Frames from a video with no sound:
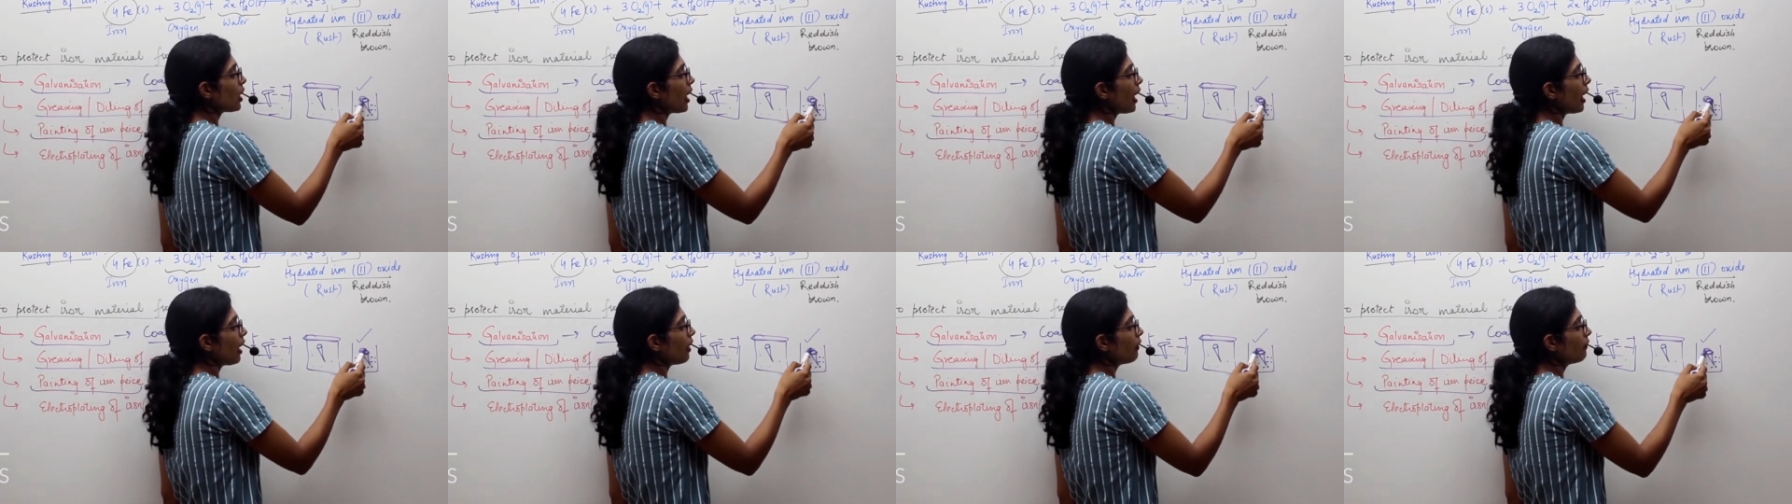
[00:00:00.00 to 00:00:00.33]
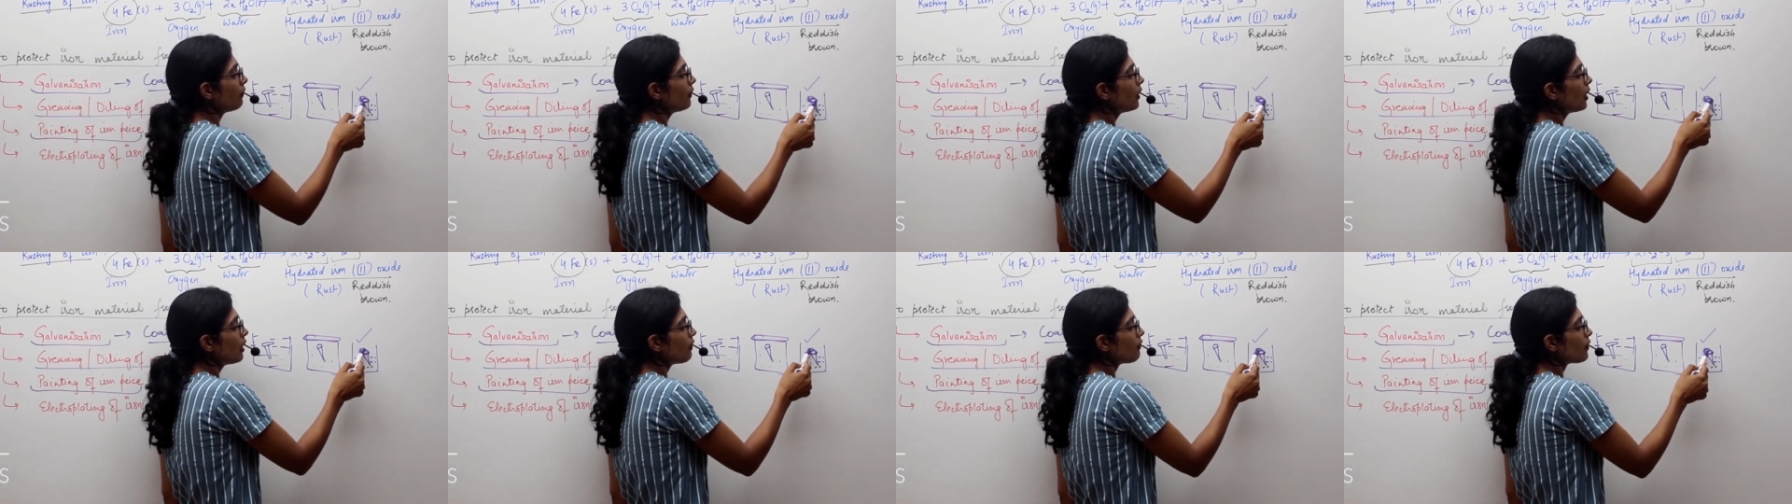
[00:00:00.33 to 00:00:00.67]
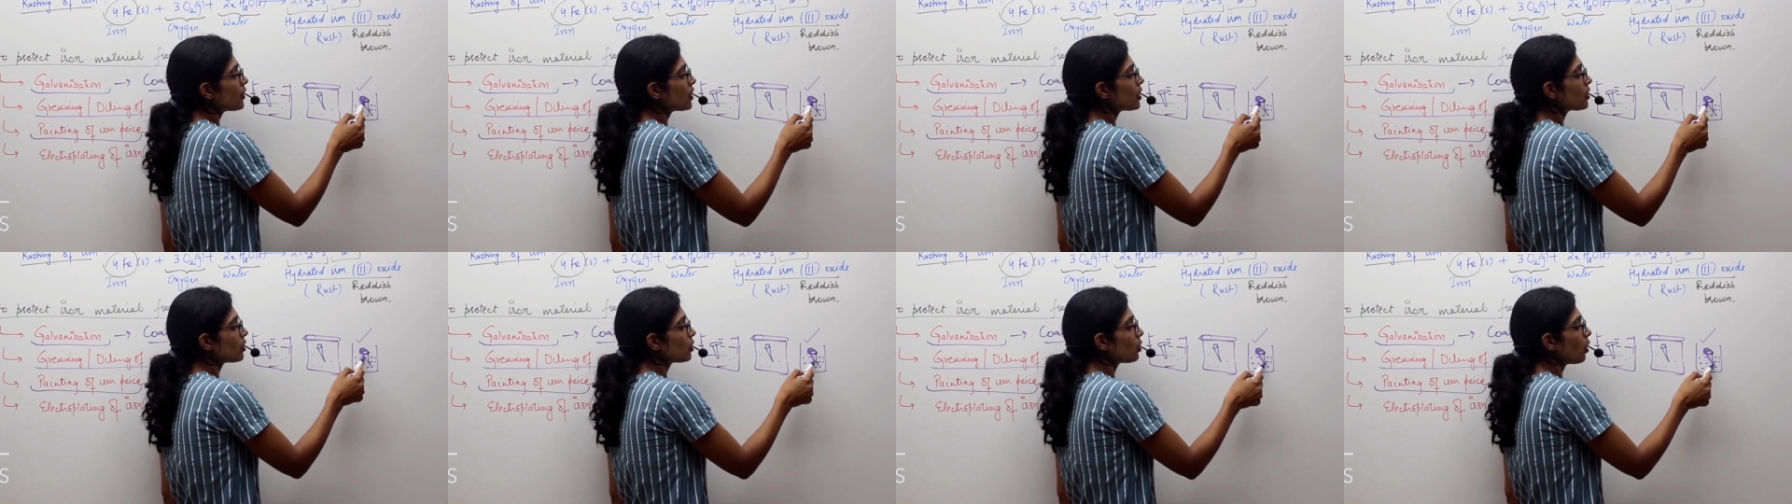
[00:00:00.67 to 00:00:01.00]

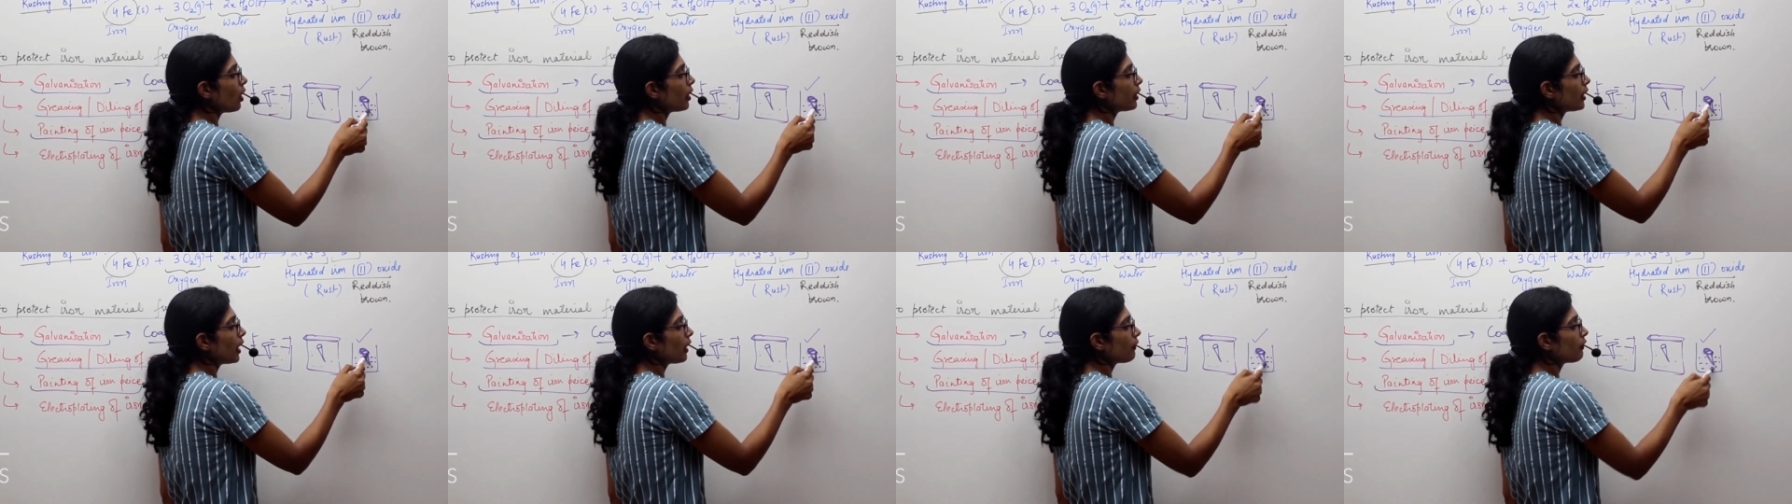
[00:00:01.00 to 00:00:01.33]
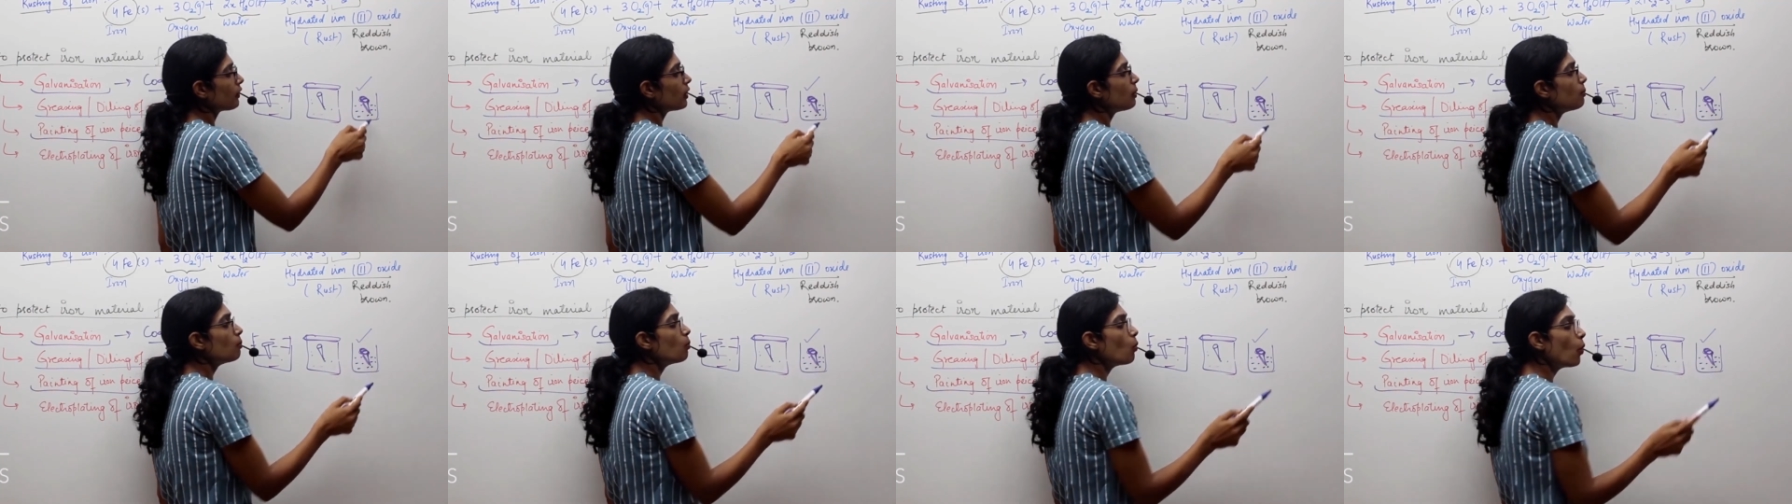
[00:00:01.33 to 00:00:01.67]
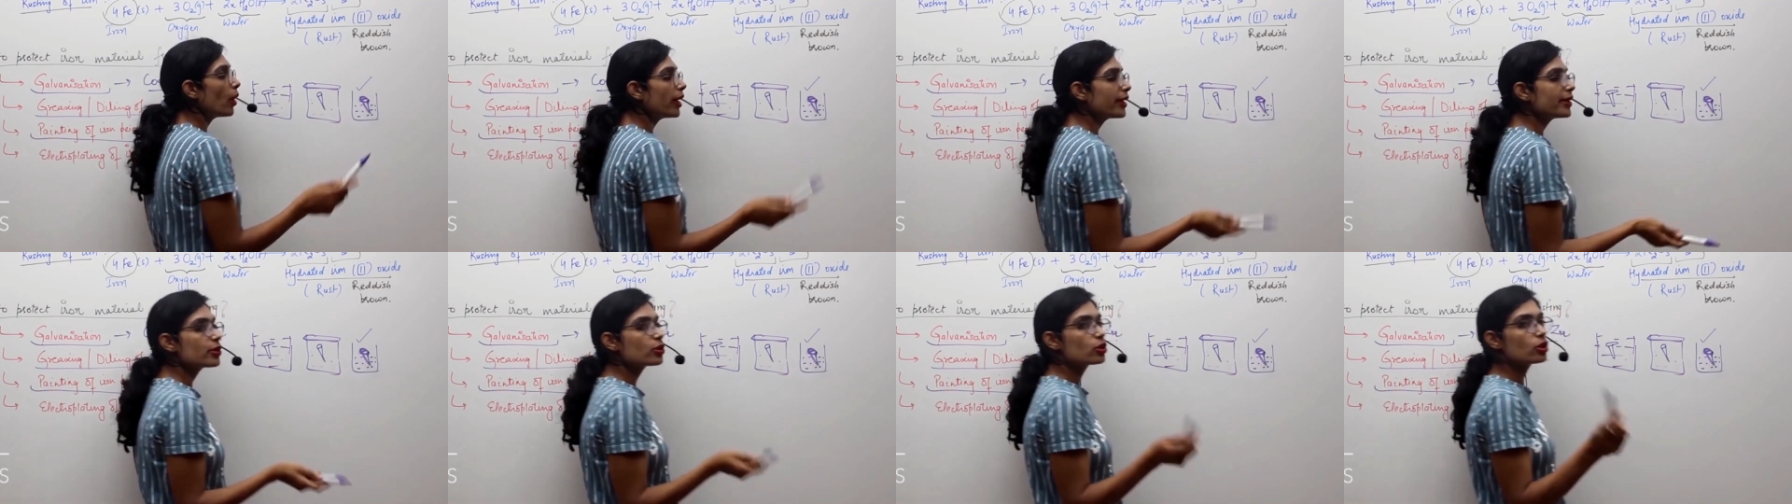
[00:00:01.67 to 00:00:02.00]
is in contact with the
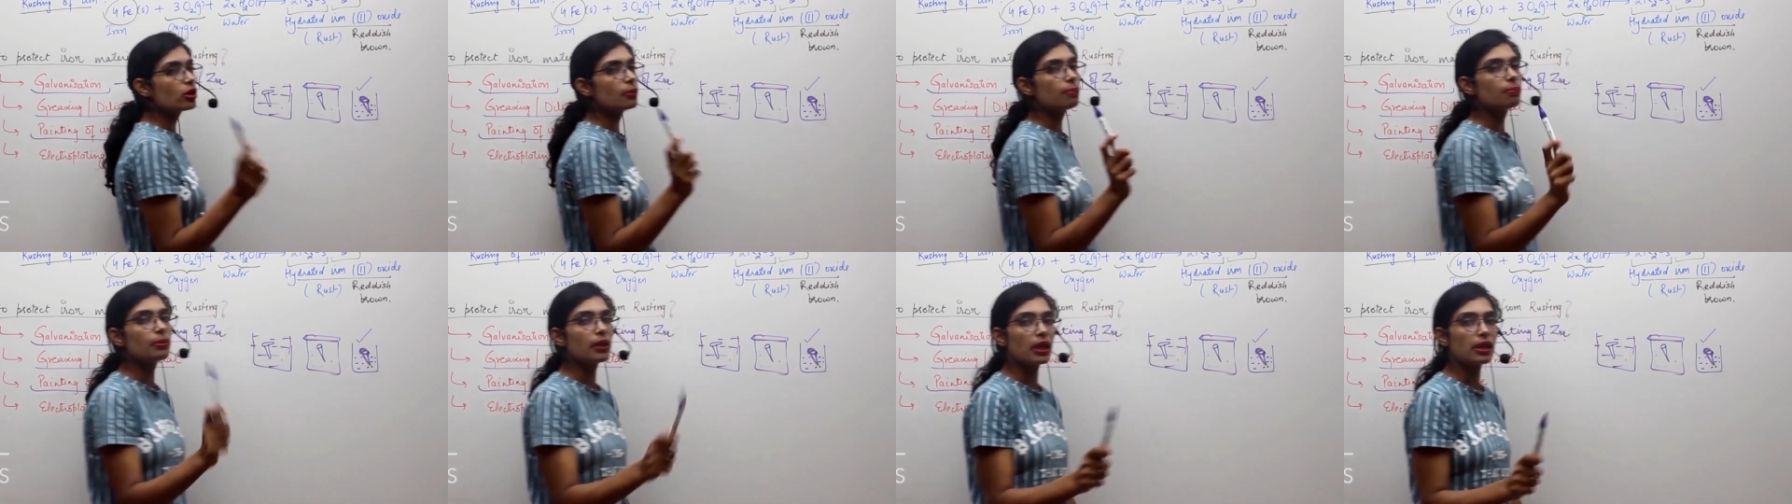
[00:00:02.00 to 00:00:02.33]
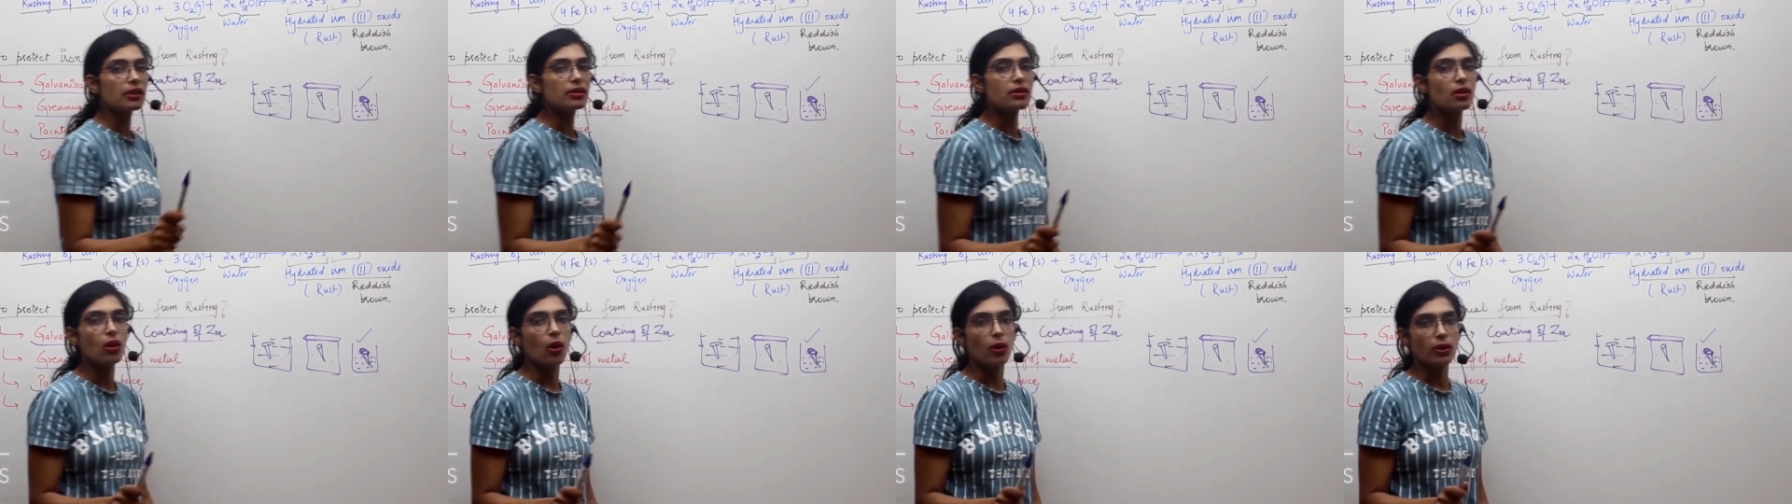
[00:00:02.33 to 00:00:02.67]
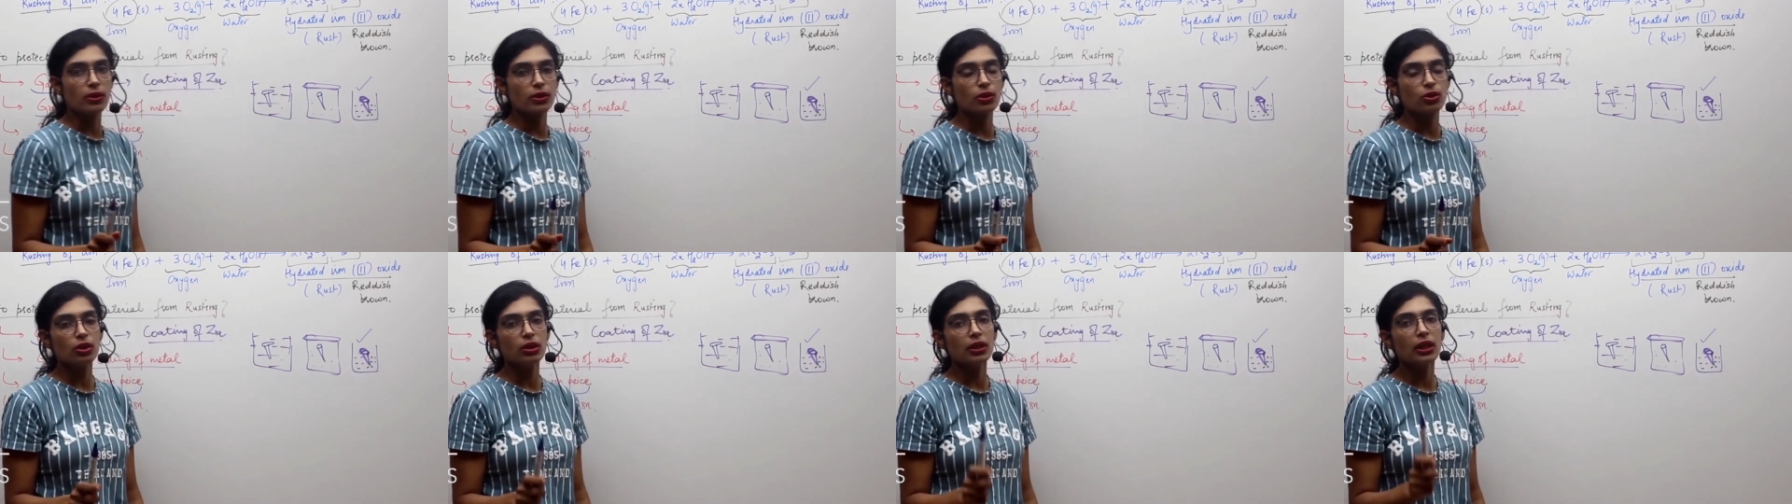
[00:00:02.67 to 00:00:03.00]
moisture plus
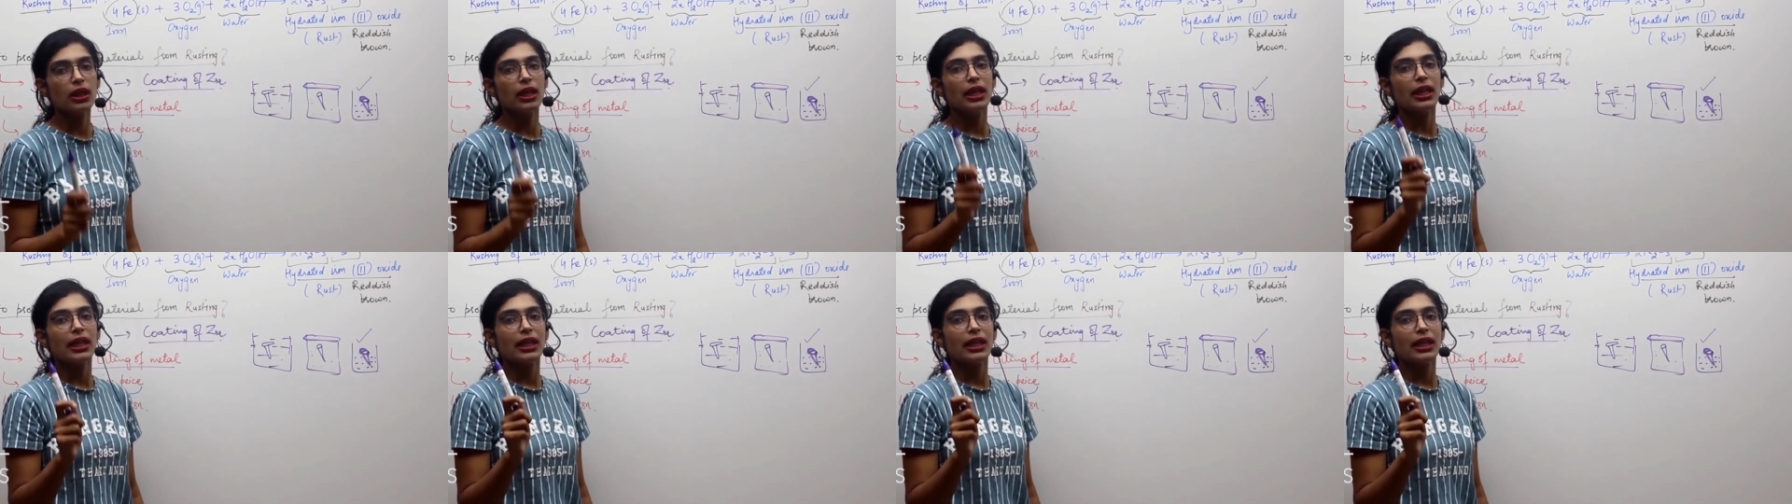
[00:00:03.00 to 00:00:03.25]
oxygen,